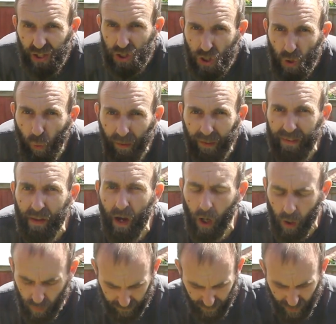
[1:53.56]
you want to
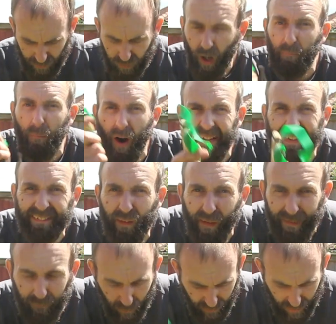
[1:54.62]
know, not my
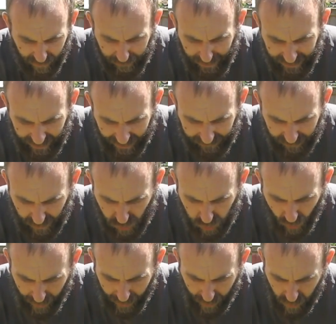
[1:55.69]
giveaway, what I've been given to
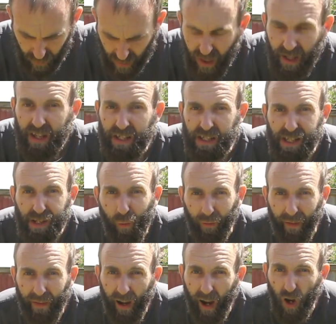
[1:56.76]
try out. You
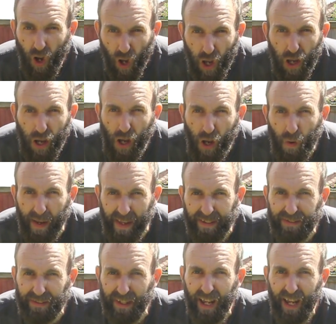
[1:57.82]
want to know who
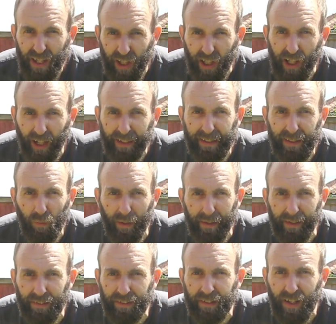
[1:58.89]
is the lucky
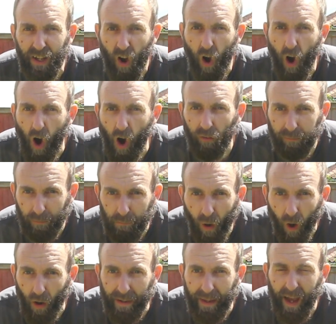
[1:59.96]
winners of
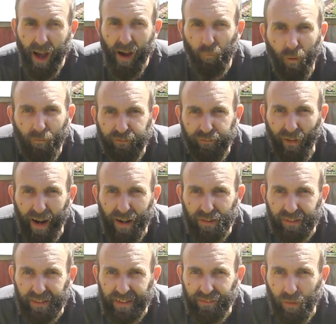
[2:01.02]
my
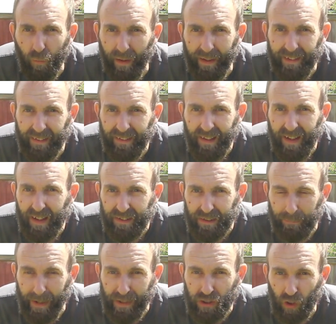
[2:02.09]
1000 giveaway
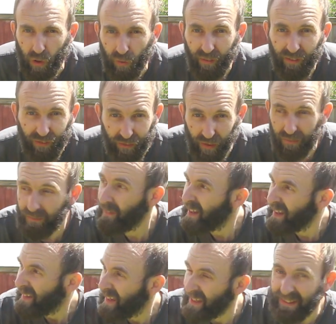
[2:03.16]
special.
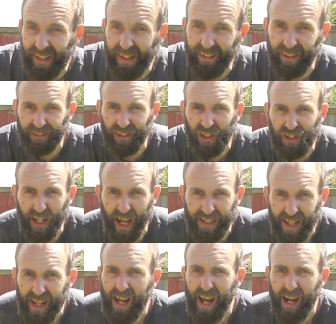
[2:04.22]
So take at the shed.
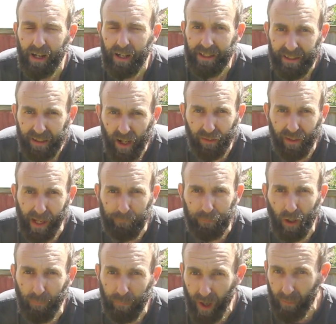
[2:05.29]
If you go to the
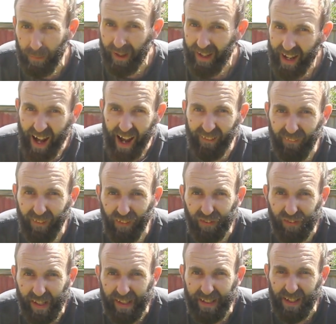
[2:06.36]
laptop up, and we'll
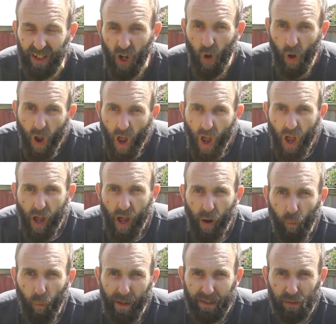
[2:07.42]
see
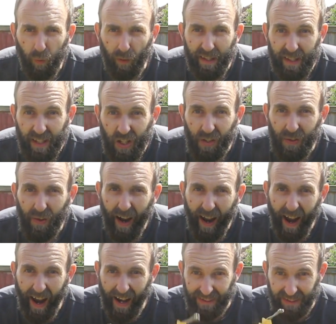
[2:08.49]
which one of you
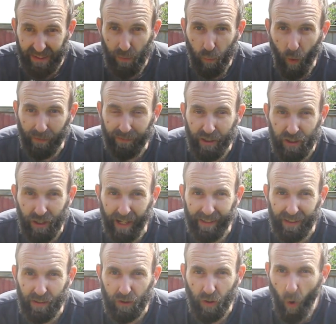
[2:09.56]
actually won the
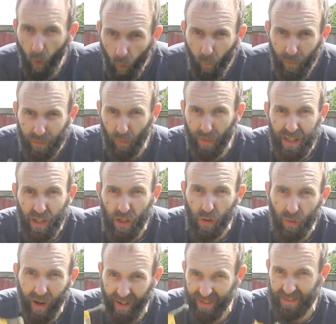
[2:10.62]
challenge, or which one of you
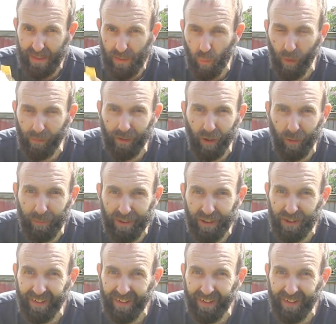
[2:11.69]
actually won the competition.